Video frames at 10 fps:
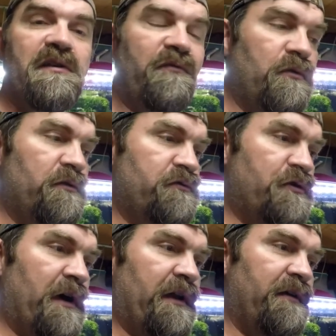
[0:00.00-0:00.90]
If you're
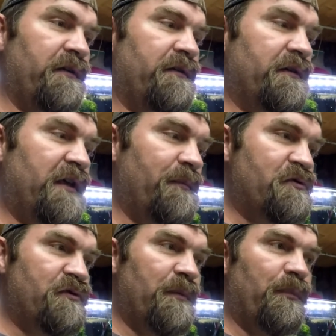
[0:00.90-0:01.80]
trying to keep
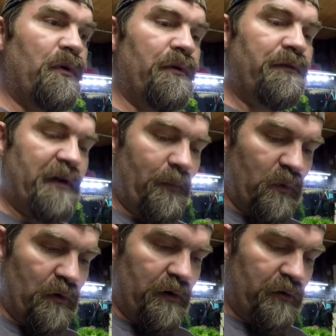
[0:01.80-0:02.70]
shrimp on tap
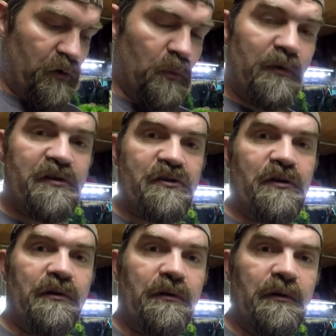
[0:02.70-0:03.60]
water, you will
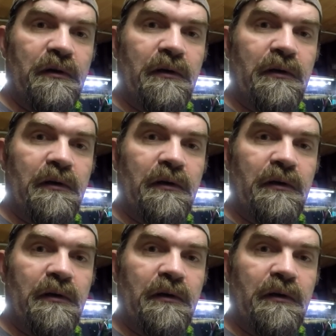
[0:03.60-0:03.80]
struggle.